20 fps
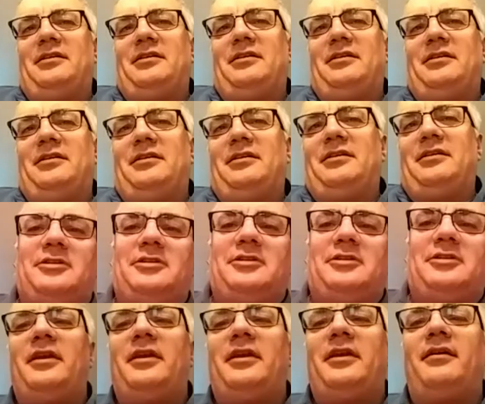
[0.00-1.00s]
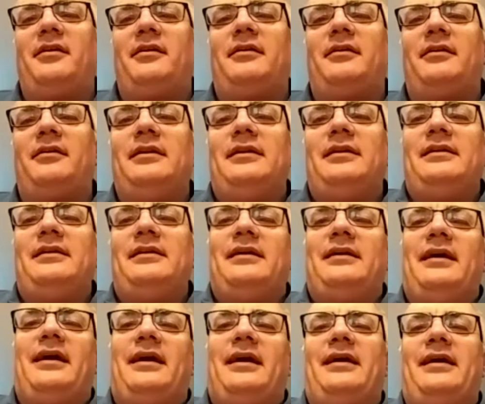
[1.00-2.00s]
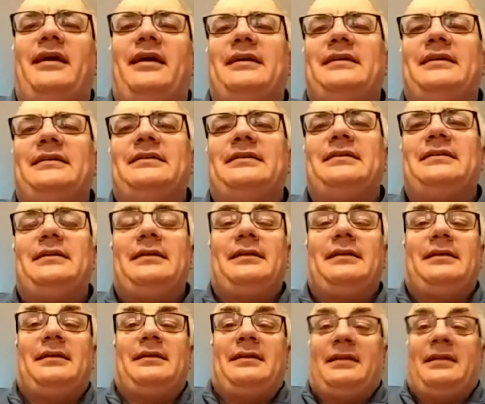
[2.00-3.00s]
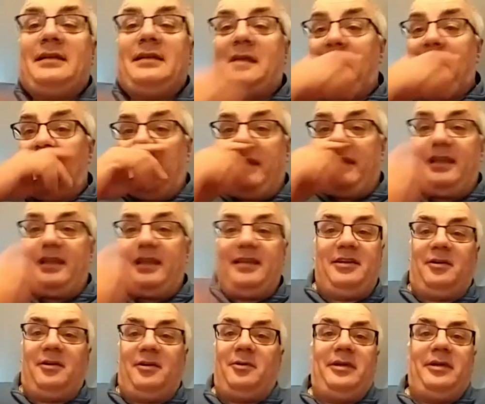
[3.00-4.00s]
so from there, uh, you know,